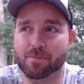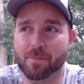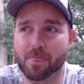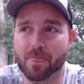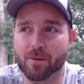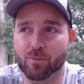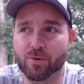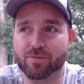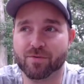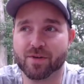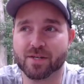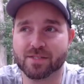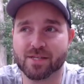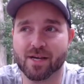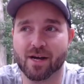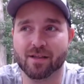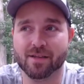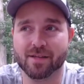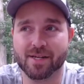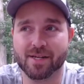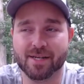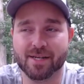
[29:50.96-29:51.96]
we've
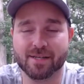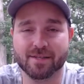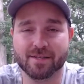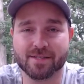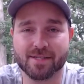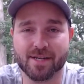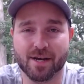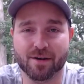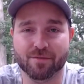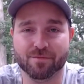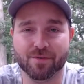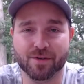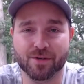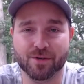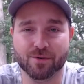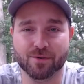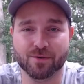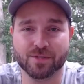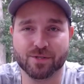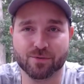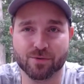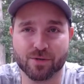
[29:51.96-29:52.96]
consolidated this down for
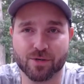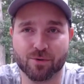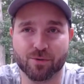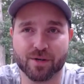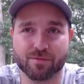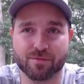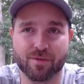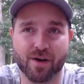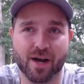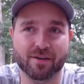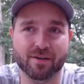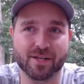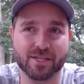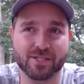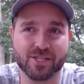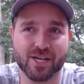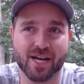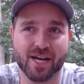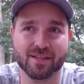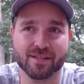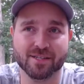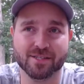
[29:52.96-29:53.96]
you into a quick 5-day
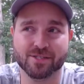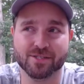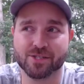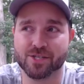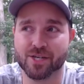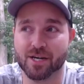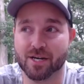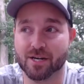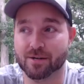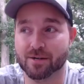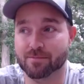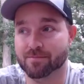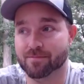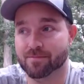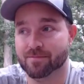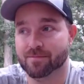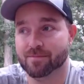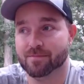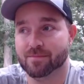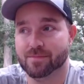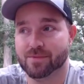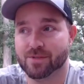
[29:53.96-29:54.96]
challenge.
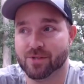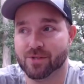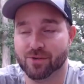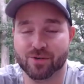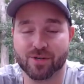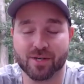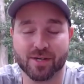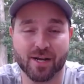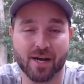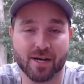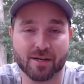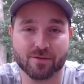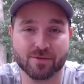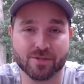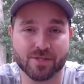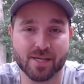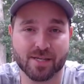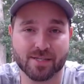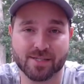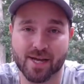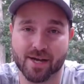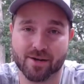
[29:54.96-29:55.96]
So you can knock those
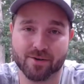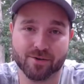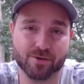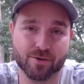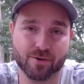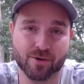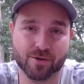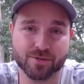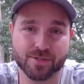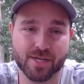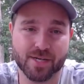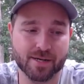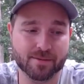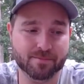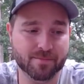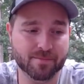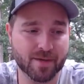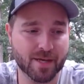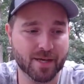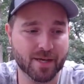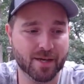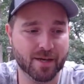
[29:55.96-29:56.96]
things out in your own time.
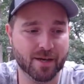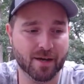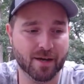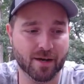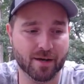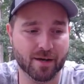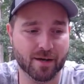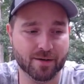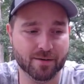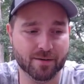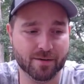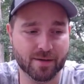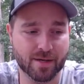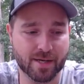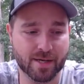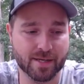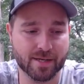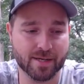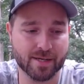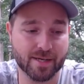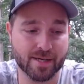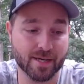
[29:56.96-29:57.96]

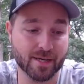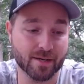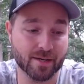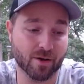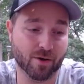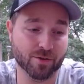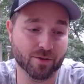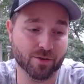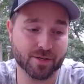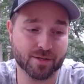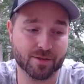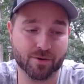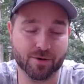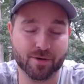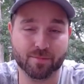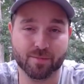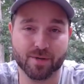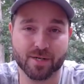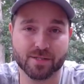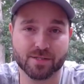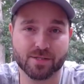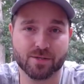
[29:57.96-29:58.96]
And again, only 30
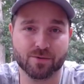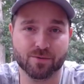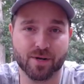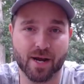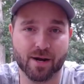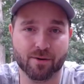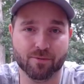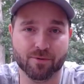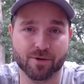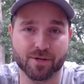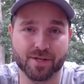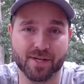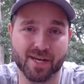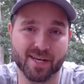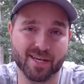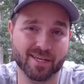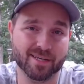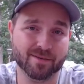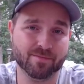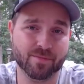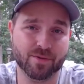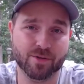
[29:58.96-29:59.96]
minutes to an hour a
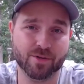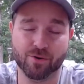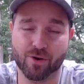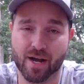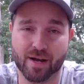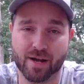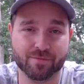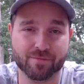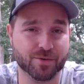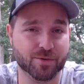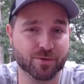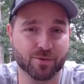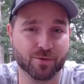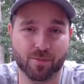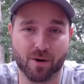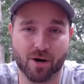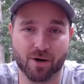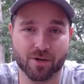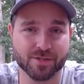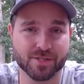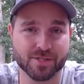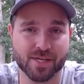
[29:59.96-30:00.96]
day. You don't have to do them
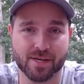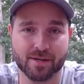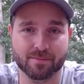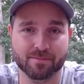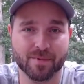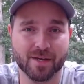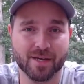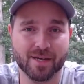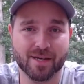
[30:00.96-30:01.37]
all the same,